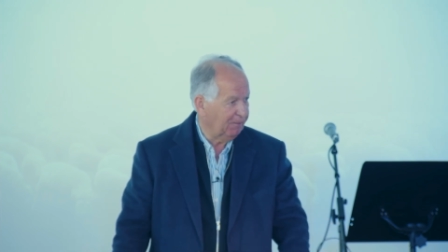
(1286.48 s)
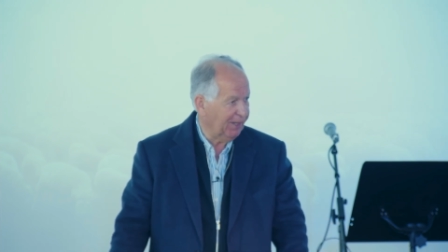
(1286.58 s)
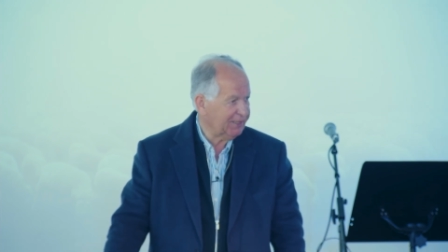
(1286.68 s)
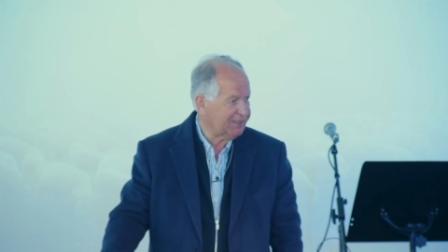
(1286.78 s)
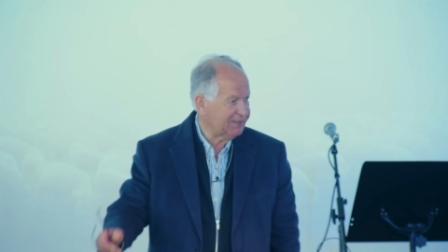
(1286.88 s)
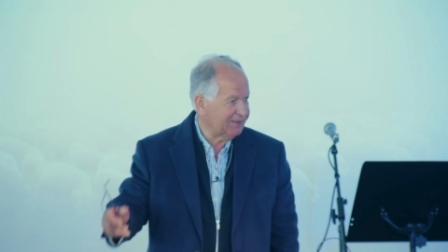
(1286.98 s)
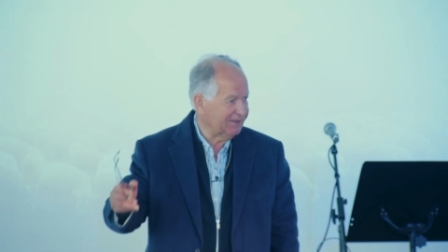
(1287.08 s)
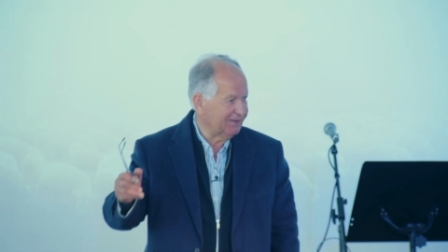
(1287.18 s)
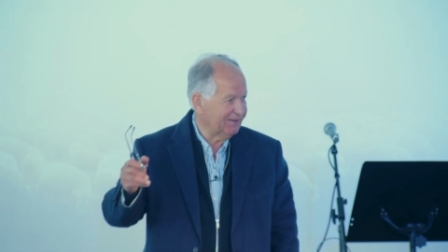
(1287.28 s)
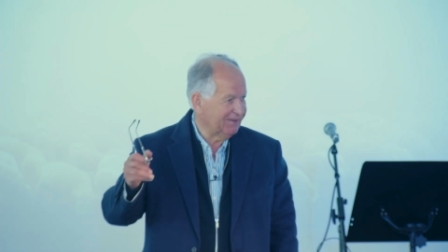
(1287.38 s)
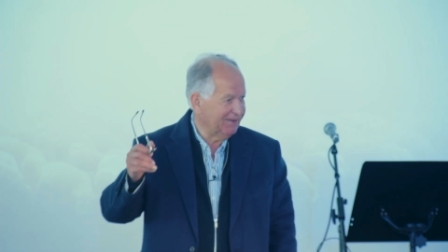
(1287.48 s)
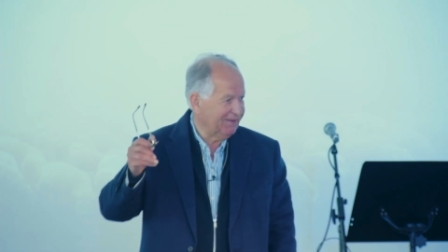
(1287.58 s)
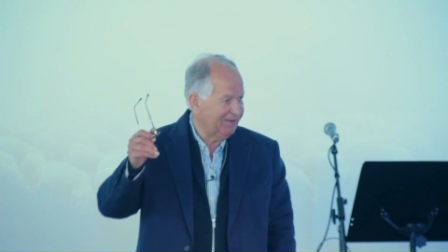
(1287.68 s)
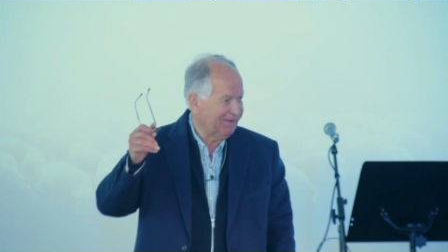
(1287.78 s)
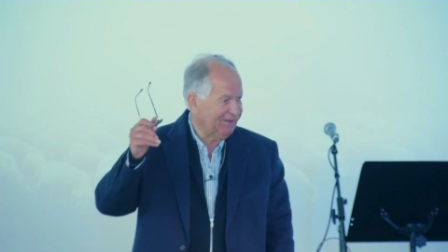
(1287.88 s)
But
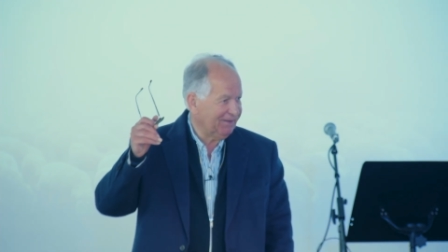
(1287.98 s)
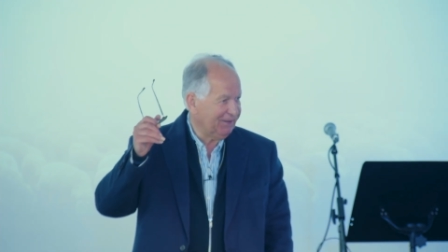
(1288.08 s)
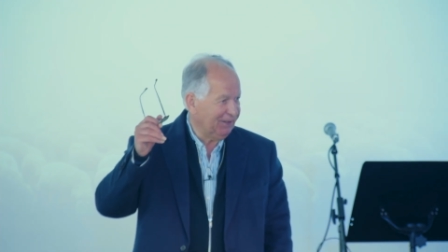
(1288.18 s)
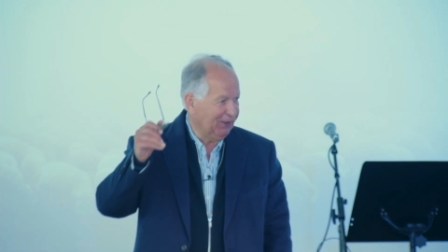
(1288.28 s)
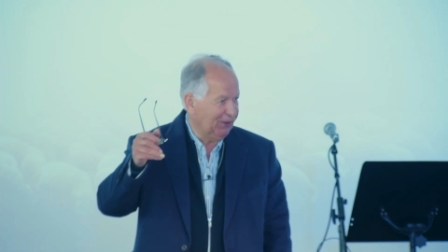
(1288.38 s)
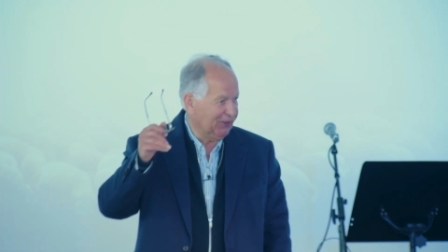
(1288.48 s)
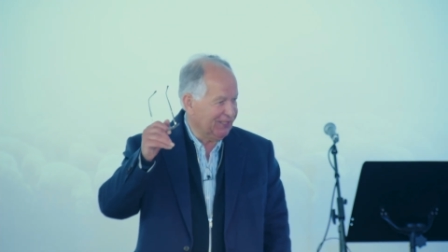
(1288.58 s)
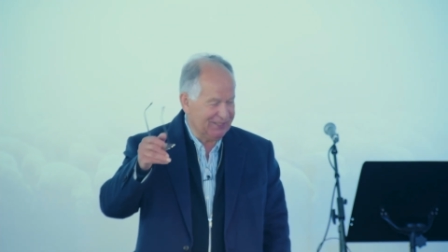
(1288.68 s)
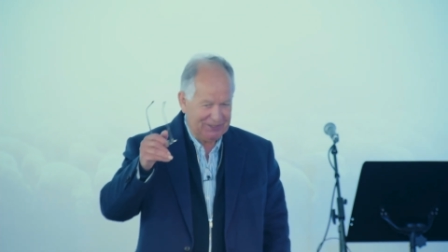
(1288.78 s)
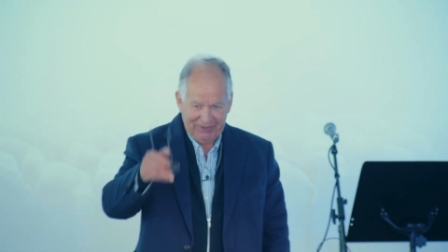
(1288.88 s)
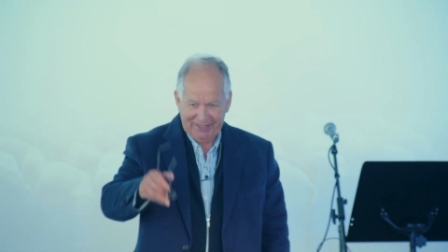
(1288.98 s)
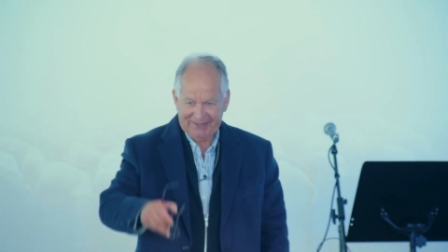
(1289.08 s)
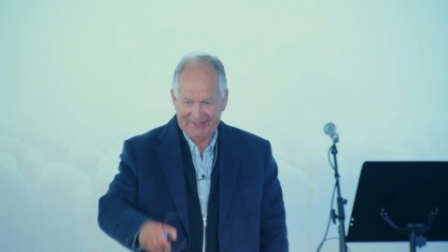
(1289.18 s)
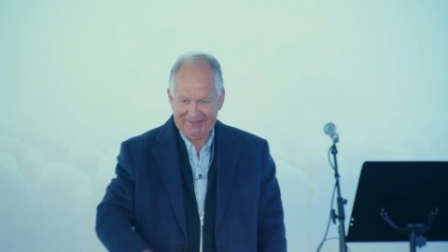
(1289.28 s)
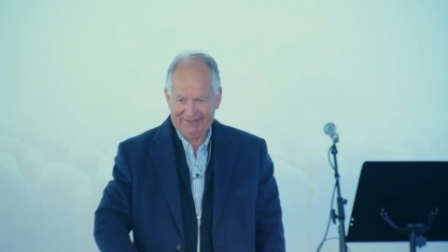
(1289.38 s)
the Lord is
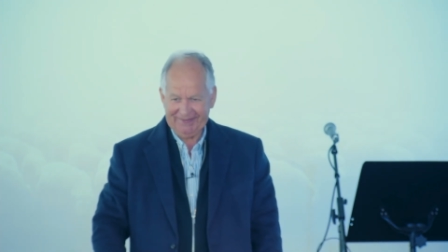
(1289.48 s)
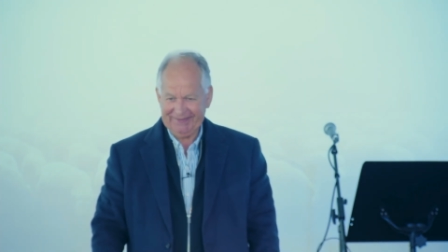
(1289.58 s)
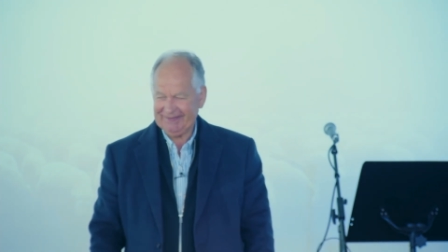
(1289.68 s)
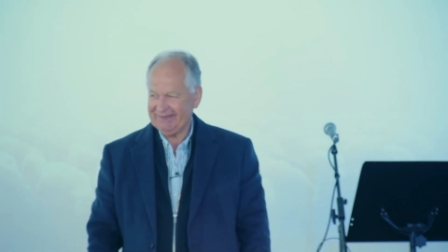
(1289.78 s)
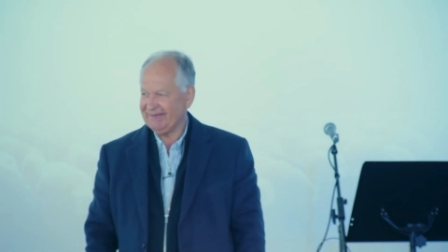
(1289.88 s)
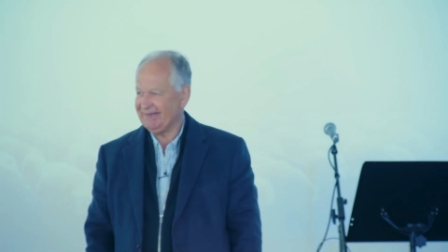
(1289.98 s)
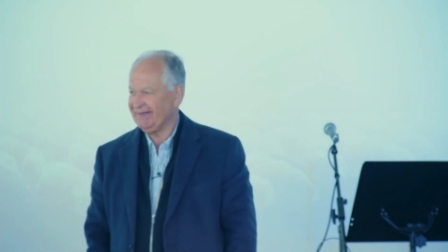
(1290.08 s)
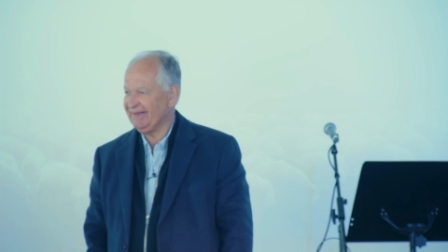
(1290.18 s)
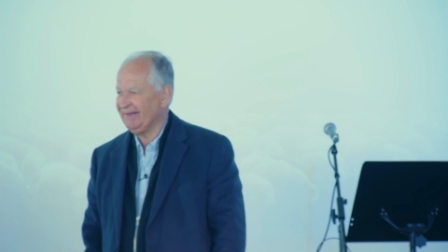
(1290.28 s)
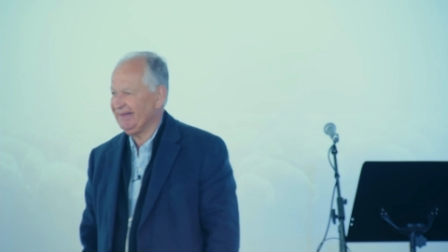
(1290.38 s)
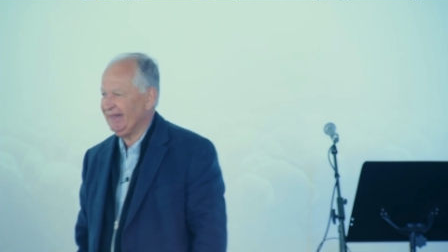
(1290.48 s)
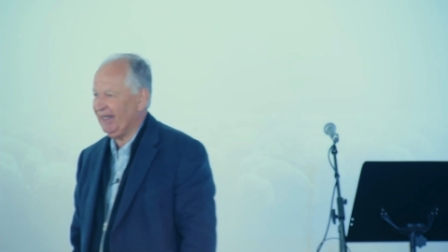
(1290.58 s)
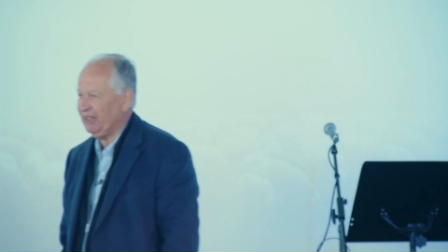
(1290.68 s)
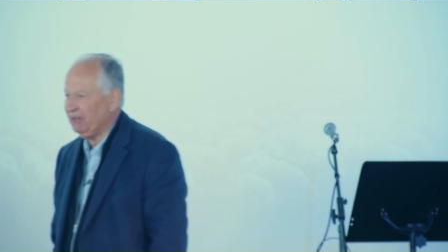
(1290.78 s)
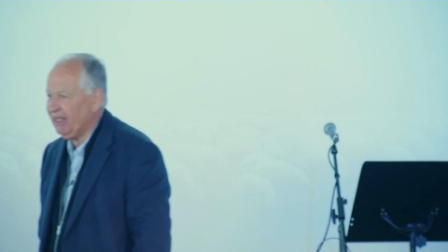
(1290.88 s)
greater.
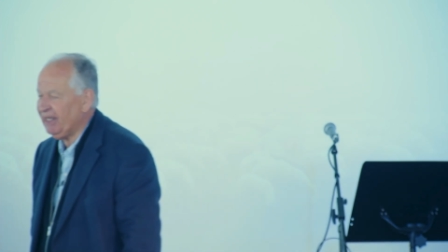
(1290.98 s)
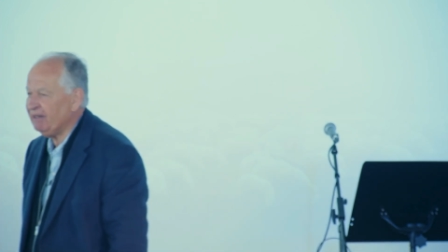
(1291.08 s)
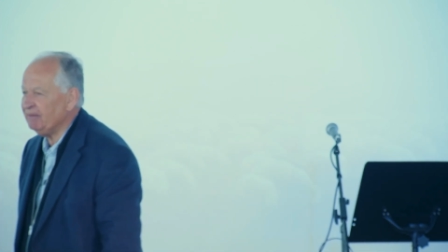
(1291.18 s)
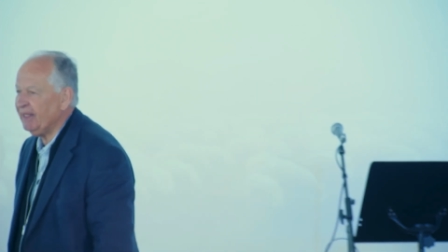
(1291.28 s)
Are you hearing